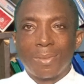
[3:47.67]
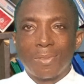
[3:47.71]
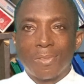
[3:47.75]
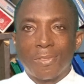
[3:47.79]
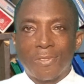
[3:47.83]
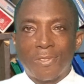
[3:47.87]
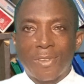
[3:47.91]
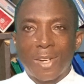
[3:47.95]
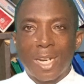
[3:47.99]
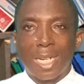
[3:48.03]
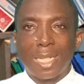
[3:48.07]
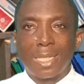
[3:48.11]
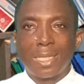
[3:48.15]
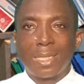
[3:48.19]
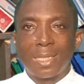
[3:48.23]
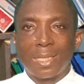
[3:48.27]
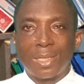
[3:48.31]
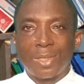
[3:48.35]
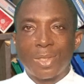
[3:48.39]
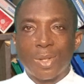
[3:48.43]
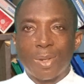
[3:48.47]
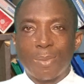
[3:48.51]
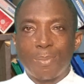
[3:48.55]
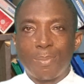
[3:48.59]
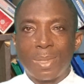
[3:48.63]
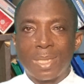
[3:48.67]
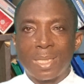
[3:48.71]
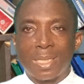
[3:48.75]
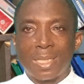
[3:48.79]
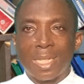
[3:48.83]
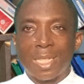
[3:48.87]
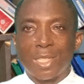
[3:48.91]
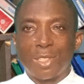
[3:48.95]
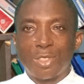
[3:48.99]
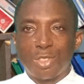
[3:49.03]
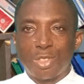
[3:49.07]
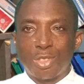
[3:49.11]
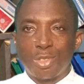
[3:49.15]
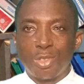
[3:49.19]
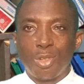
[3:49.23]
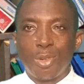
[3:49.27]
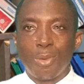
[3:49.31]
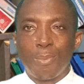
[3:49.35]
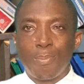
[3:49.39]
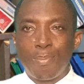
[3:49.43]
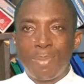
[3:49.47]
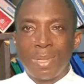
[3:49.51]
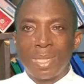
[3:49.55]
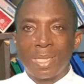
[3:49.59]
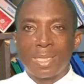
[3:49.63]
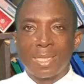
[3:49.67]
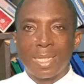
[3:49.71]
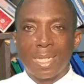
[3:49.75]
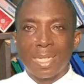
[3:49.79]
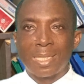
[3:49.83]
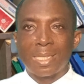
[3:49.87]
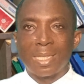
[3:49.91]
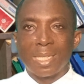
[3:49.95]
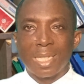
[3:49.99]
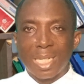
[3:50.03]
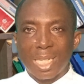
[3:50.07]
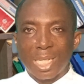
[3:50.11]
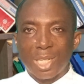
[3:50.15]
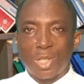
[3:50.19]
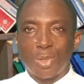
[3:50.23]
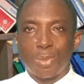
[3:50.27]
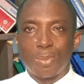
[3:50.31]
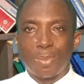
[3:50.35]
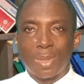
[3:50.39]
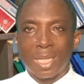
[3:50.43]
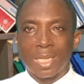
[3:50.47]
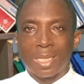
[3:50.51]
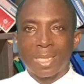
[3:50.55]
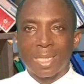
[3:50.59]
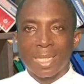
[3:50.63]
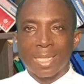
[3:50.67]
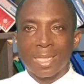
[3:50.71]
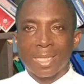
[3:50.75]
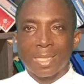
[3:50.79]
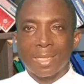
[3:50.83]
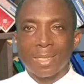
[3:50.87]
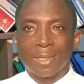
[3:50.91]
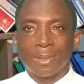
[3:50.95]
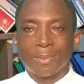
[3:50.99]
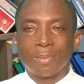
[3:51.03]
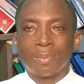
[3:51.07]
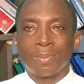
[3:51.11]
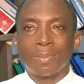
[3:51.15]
fund your business through business incubators.